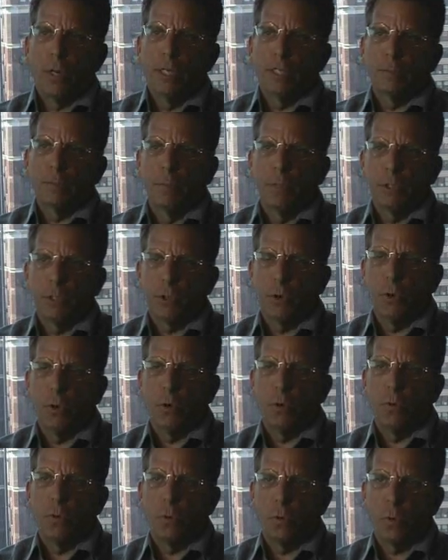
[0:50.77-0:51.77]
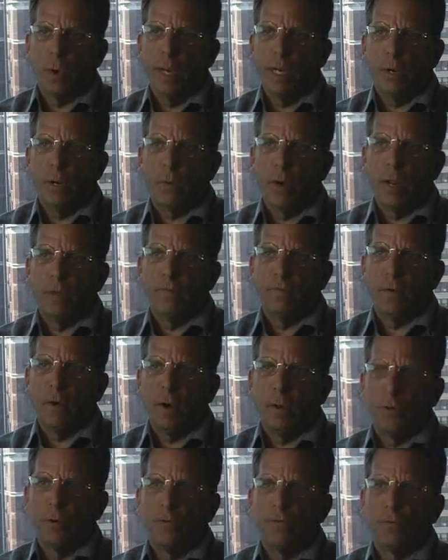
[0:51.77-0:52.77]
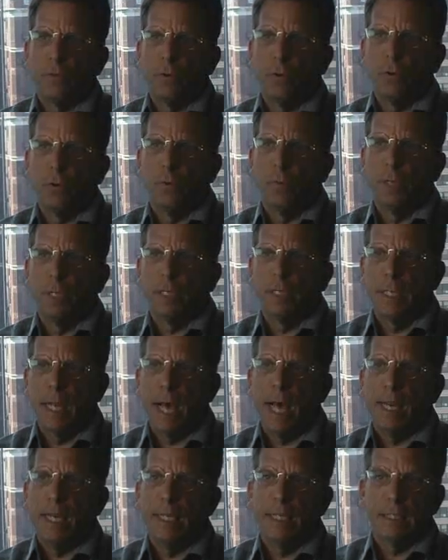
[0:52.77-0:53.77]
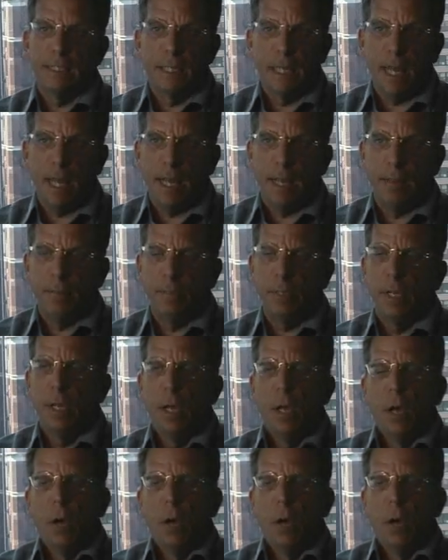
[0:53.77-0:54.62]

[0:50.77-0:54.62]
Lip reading: his maternal great-grandfather for whom his daddy is named,